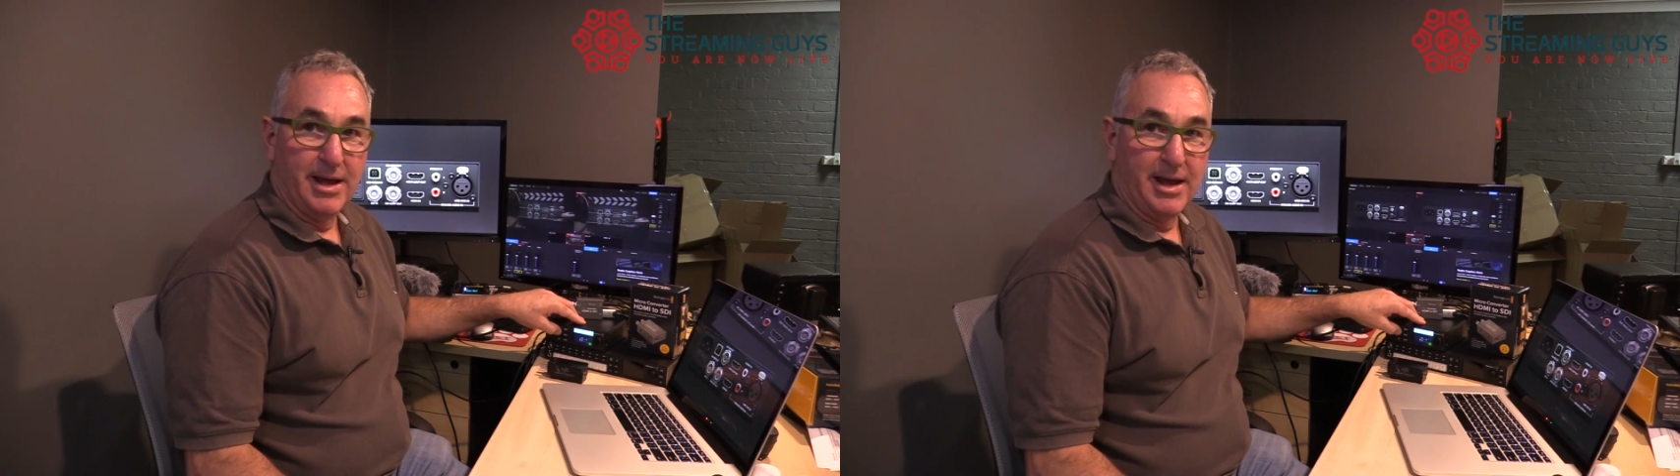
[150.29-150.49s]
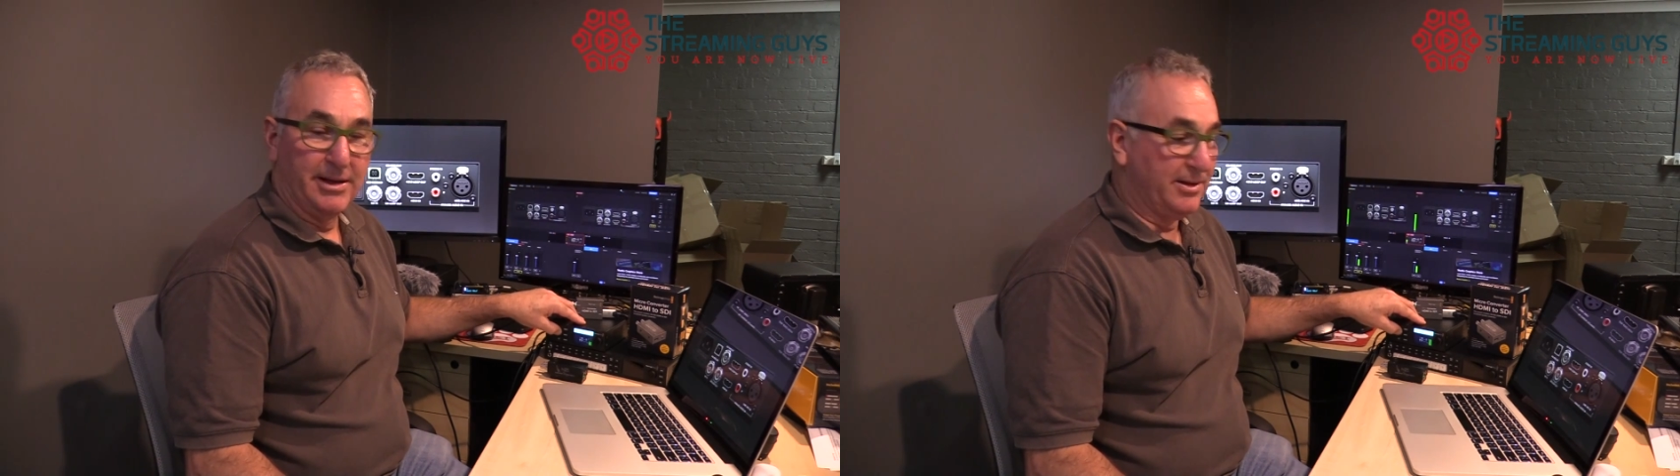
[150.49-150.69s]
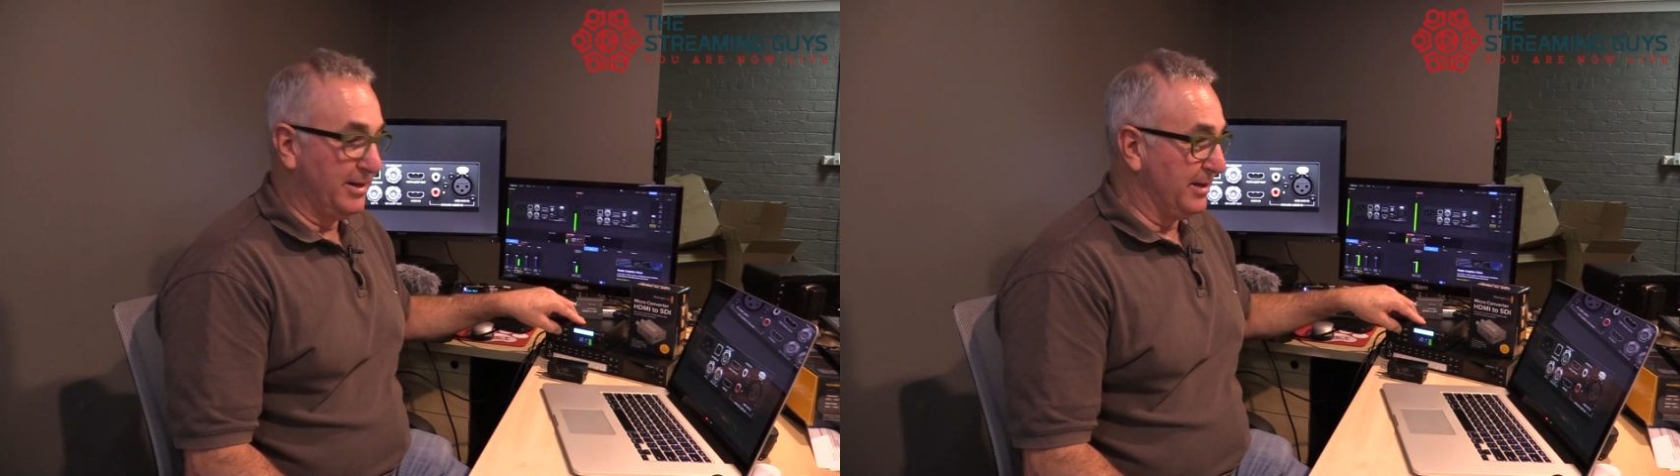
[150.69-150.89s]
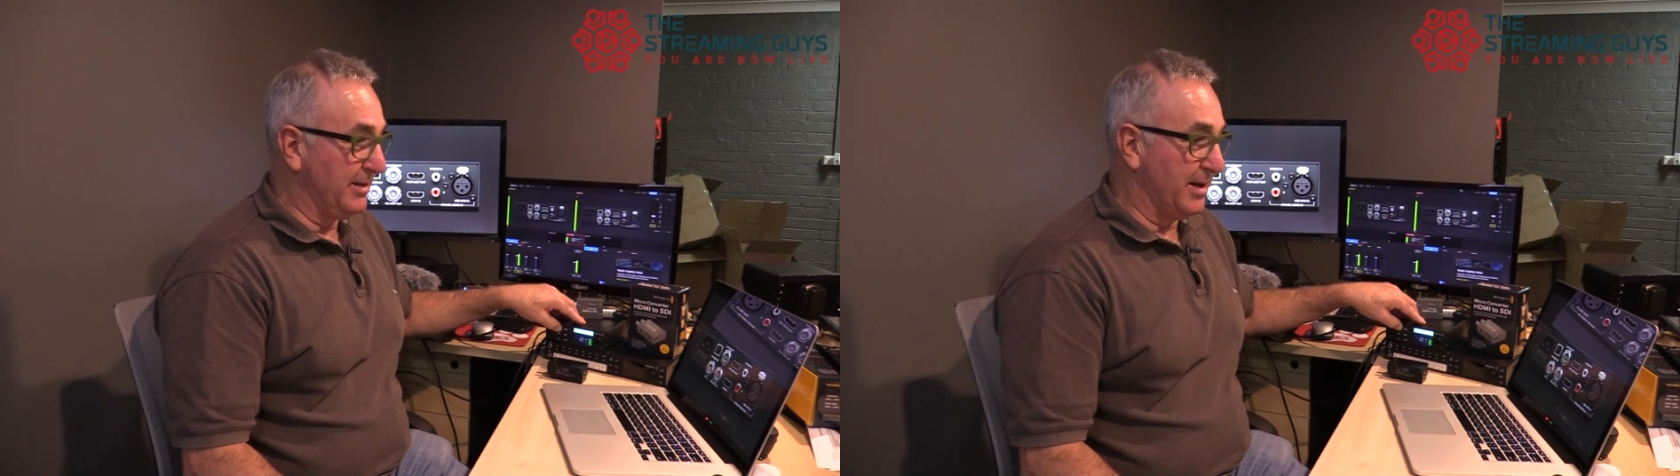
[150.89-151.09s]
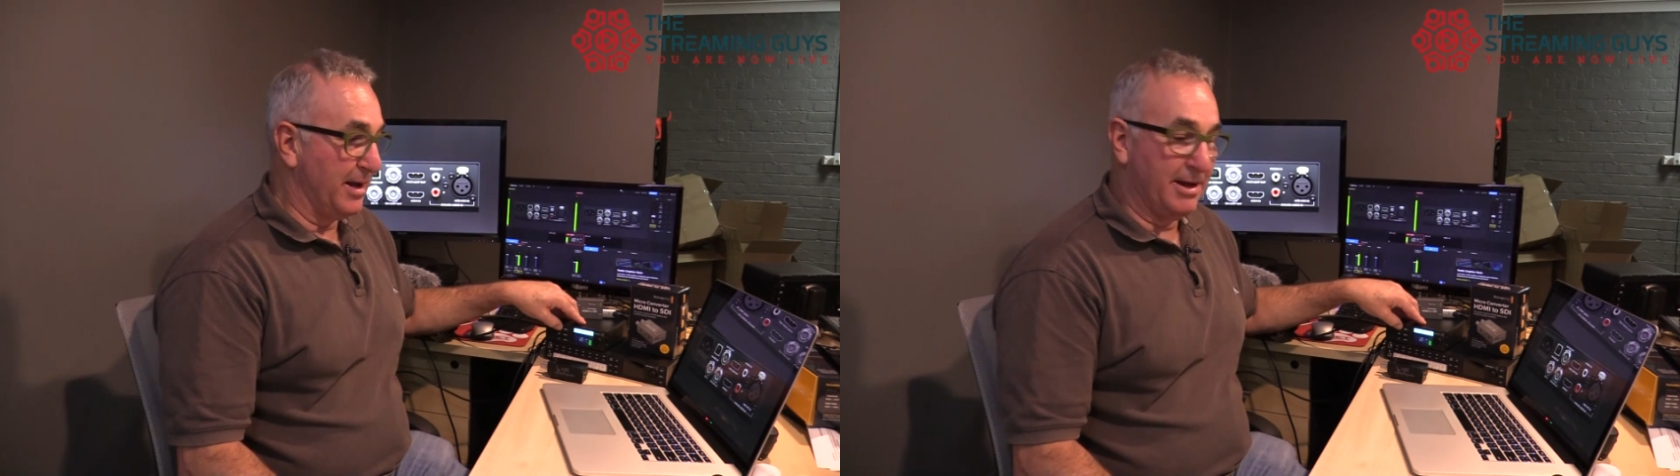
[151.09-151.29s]
and
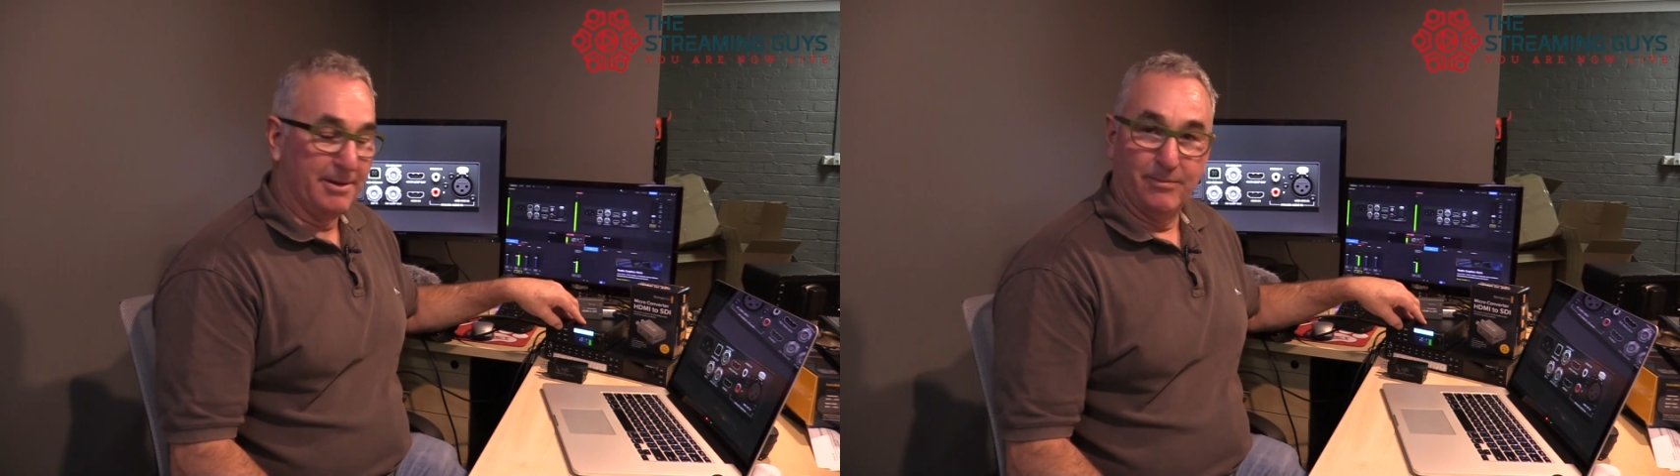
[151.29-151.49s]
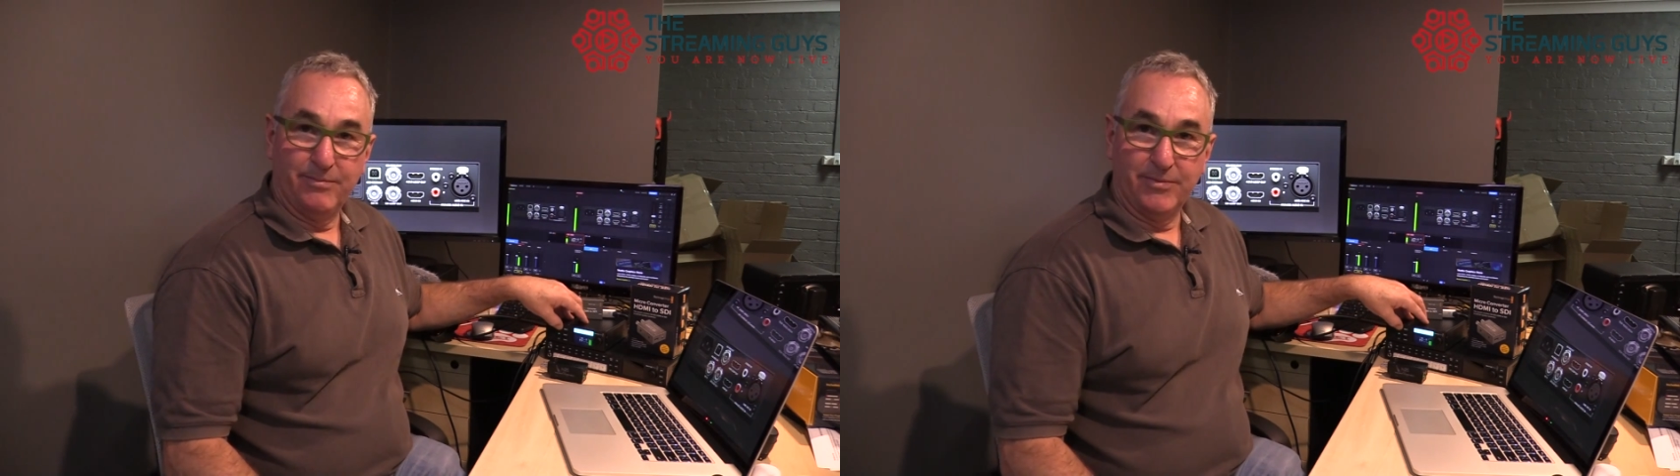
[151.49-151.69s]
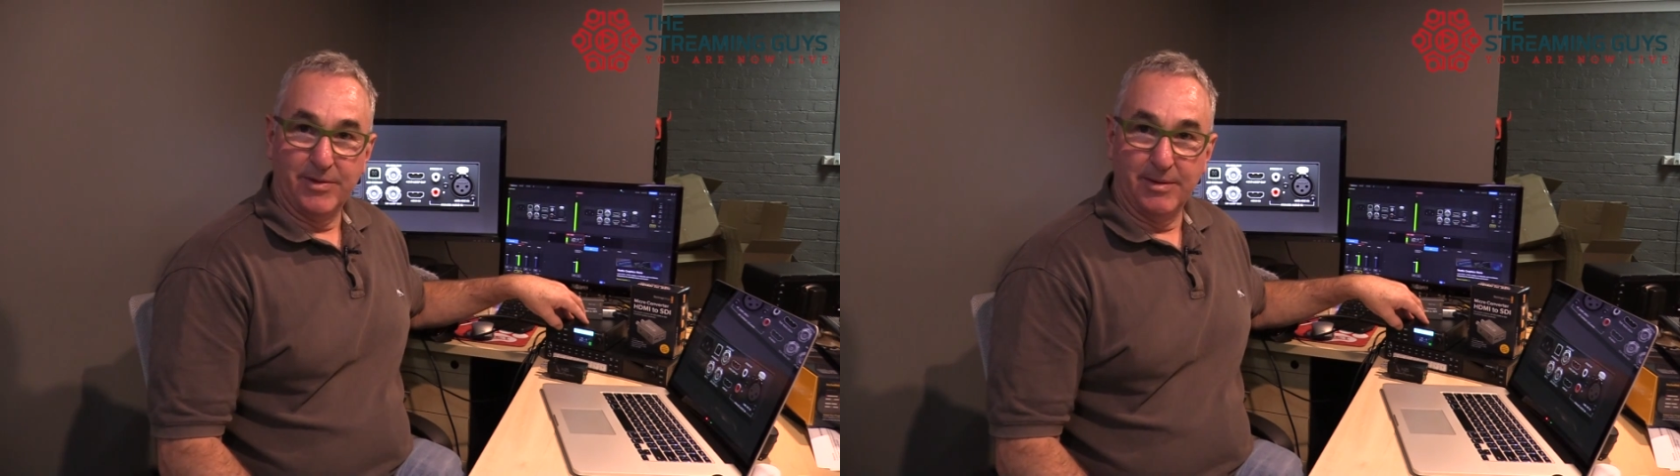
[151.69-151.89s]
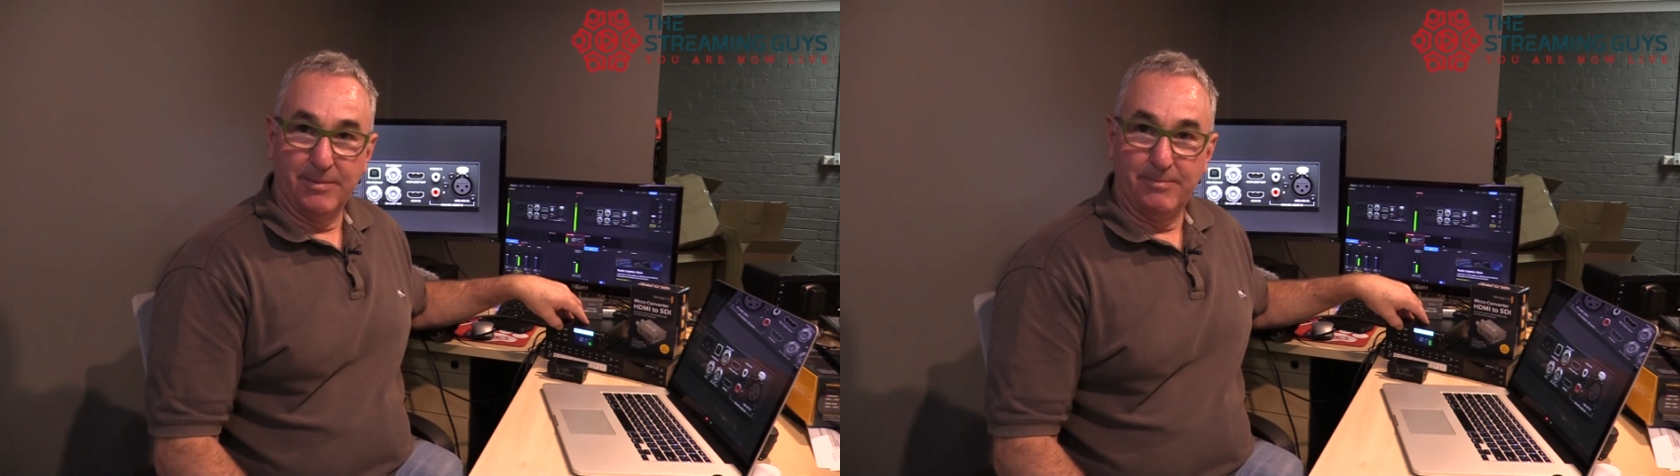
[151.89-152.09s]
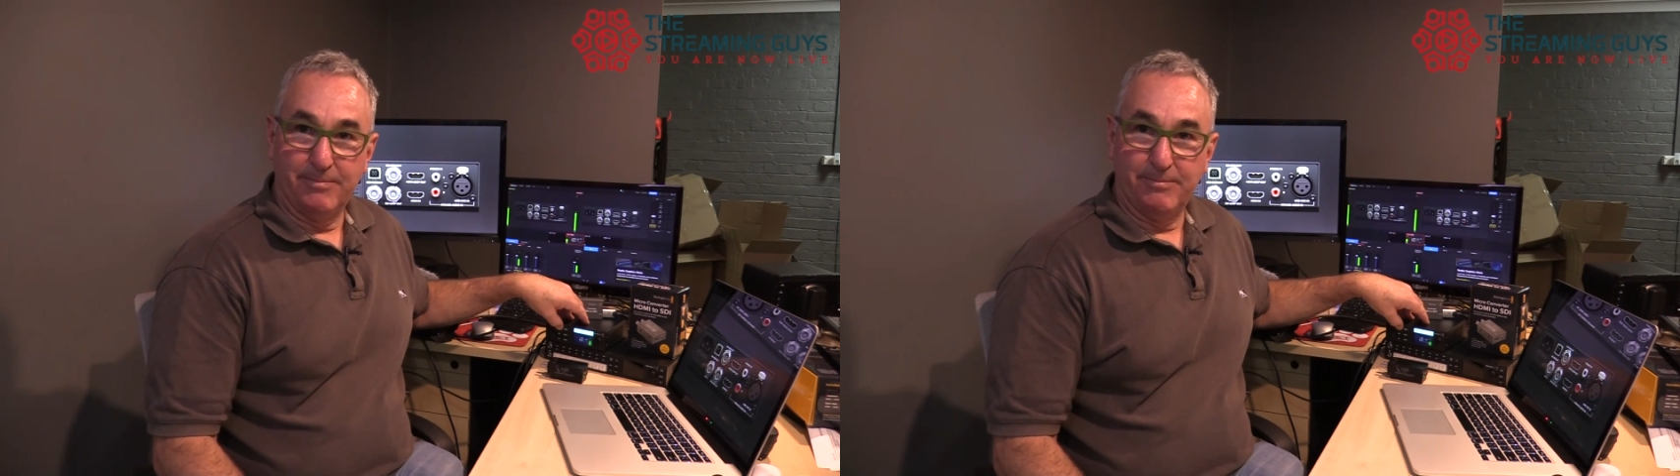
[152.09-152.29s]
the